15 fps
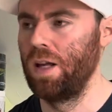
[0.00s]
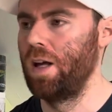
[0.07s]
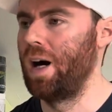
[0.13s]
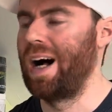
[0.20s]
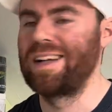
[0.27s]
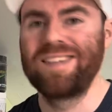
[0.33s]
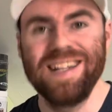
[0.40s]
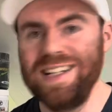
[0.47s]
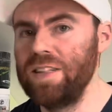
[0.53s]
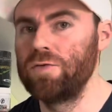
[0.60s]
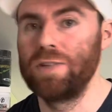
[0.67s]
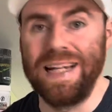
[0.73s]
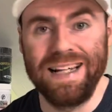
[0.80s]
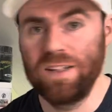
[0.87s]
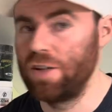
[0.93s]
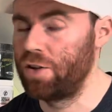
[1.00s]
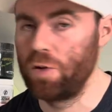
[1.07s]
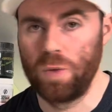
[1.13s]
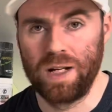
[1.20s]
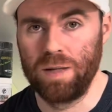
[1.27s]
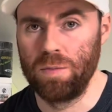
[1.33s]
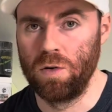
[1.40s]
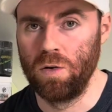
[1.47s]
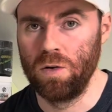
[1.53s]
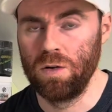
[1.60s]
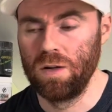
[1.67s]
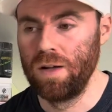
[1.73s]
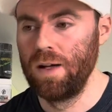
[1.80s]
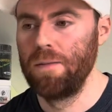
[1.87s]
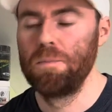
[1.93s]
I didn't need to do any more,
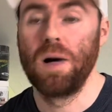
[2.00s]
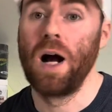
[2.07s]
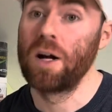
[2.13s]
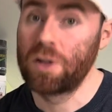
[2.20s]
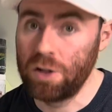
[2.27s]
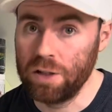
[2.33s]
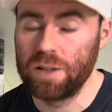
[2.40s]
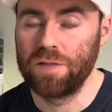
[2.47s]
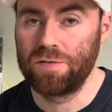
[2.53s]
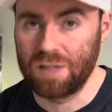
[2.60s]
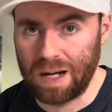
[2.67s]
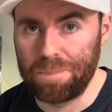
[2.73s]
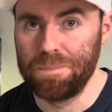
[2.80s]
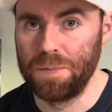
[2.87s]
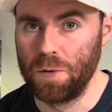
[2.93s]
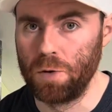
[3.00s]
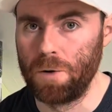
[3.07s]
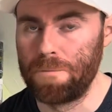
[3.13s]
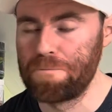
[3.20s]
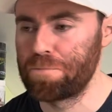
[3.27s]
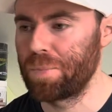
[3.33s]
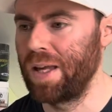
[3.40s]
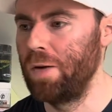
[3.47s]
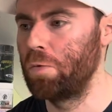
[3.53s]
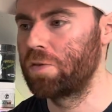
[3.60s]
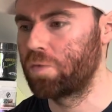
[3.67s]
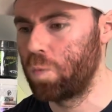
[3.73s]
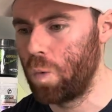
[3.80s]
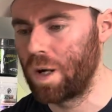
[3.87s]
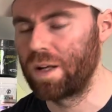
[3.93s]
but I could have done more. It was
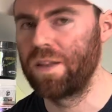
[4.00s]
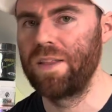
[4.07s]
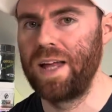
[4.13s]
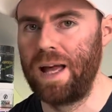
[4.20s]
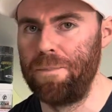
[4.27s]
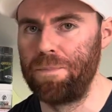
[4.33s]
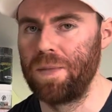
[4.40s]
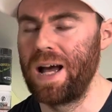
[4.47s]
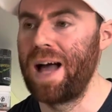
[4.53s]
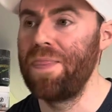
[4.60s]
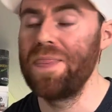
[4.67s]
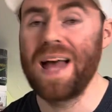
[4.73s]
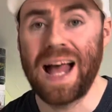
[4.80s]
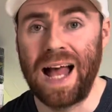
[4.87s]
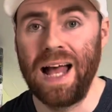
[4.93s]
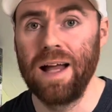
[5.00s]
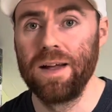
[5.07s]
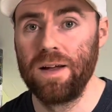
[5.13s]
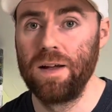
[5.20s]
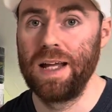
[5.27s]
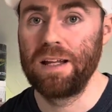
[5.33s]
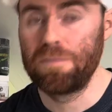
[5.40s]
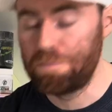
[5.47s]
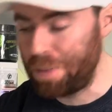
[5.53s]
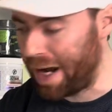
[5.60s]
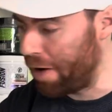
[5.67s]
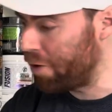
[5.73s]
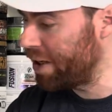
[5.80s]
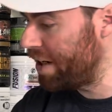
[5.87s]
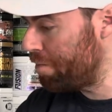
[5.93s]
one of them. And that is
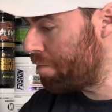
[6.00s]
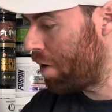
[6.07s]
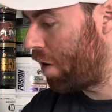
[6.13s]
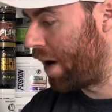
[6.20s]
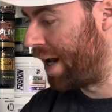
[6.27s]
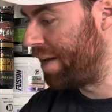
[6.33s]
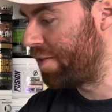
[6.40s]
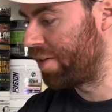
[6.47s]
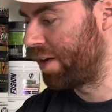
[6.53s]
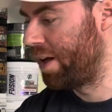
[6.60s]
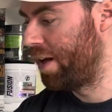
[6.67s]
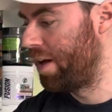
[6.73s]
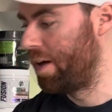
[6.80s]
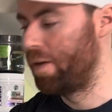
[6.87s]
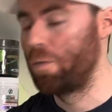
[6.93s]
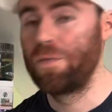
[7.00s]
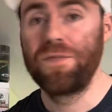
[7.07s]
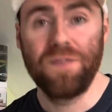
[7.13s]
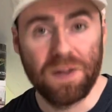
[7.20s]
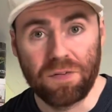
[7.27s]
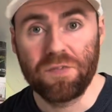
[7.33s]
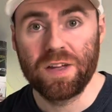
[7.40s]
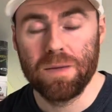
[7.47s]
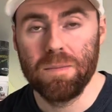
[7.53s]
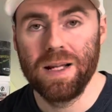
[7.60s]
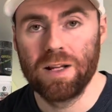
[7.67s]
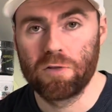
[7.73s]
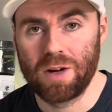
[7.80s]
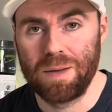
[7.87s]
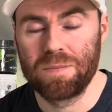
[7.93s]
bearing in mind 50
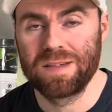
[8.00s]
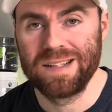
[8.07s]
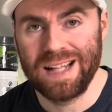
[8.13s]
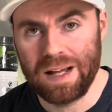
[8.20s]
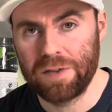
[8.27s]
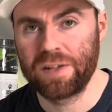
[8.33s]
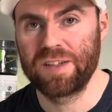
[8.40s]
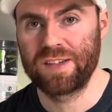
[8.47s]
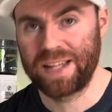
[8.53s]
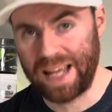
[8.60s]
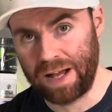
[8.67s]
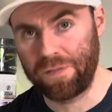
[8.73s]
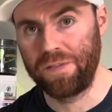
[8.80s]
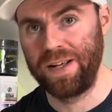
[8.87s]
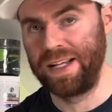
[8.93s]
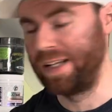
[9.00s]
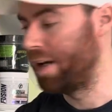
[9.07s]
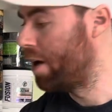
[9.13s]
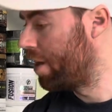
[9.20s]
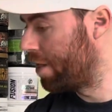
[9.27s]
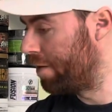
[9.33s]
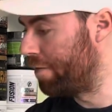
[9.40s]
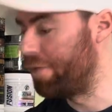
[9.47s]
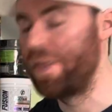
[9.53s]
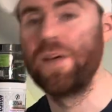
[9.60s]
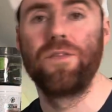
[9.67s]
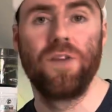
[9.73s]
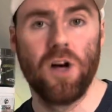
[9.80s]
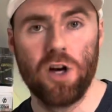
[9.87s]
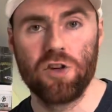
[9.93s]
milligrams less caffeine than the
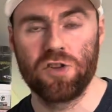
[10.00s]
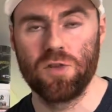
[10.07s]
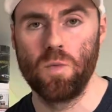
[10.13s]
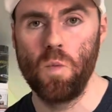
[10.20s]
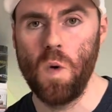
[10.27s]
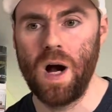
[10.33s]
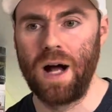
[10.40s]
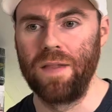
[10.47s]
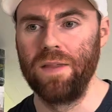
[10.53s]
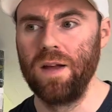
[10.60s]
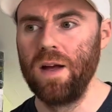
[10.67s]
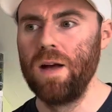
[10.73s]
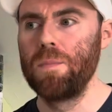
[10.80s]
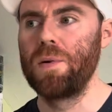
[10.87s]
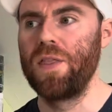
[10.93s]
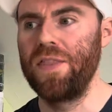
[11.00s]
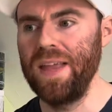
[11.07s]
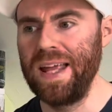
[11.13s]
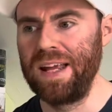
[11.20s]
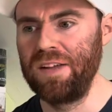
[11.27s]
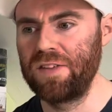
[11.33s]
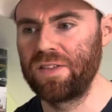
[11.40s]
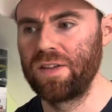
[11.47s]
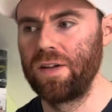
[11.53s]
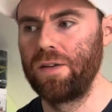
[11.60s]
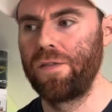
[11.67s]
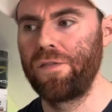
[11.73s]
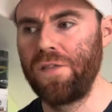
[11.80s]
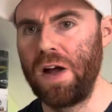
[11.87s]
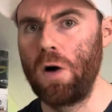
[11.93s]
version 1. But this
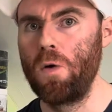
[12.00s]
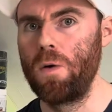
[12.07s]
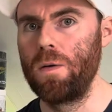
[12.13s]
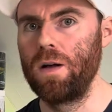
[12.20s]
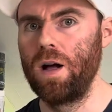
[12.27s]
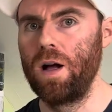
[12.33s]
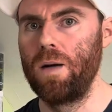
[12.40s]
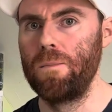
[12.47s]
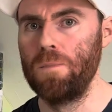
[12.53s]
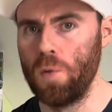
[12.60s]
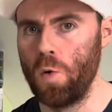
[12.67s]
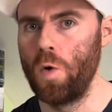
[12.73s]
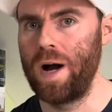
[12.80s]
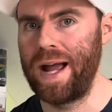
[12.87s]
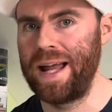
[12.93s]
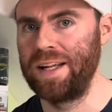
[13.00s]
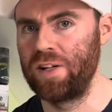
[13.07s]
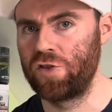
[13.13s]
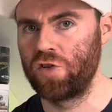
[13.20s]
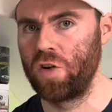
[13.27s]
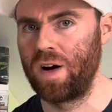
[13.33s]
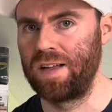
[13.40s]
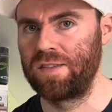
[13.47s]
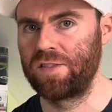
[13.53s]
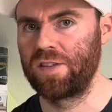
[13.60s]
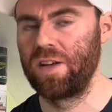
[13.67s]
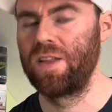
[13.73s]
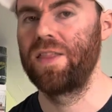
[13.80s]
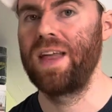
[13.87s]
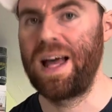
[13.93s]
felt more energized
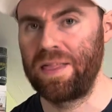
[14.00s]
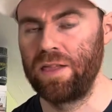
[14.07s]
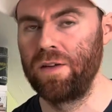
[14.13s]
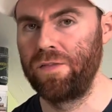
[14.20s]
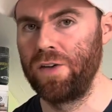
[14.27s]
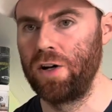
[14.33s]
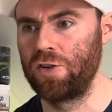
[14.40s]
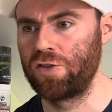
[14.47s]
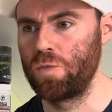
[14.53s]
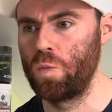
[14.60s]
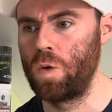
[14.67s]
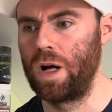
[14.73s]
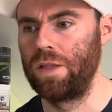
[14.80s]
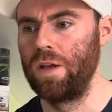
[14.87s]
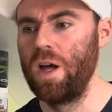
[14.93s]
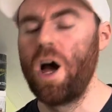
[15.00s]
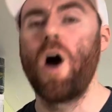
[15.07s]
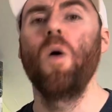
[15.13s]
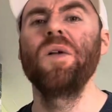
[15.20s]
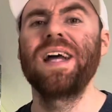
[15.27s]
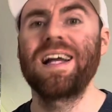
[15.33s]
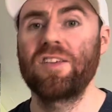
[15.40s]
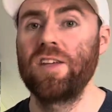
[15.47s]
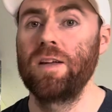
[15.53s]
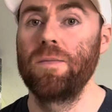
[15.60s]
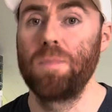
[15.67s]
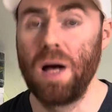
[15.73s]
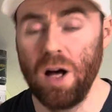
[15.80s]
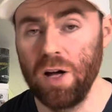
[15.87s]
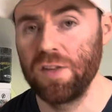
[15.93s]
than the version 1. I would actually
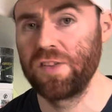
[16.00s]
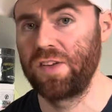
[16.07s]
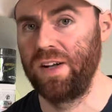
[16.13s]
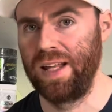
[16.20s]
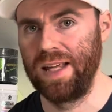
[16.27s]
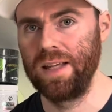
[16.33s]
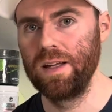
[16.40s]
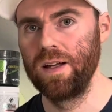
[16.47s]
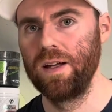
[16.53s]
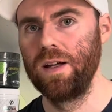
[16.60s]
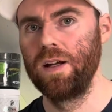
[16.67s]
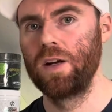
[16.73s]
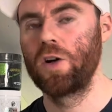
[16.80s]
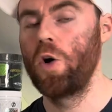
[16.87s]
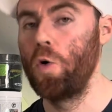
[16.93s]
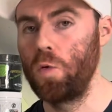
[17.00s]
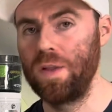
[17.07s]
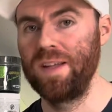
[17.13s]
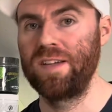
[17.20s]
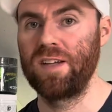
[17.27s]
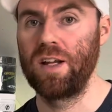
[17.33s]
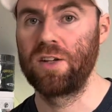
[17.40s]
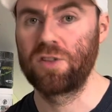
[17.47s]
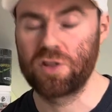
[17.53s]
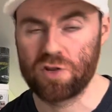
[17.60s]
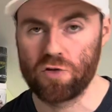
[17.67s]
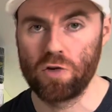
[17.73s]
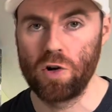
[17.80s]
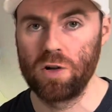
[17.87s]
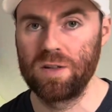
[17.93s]
personally call this a
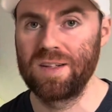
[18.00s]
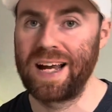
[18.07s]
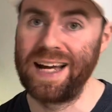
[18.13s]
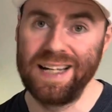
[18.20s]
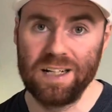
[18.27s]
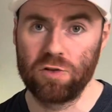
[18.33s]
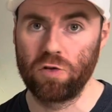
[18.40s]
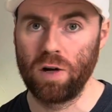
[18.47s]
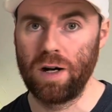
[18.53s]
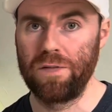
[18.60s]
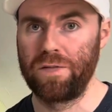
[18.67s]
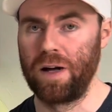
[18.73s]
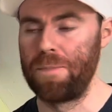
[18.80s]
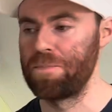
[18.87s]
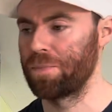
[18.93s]
strong daily driver.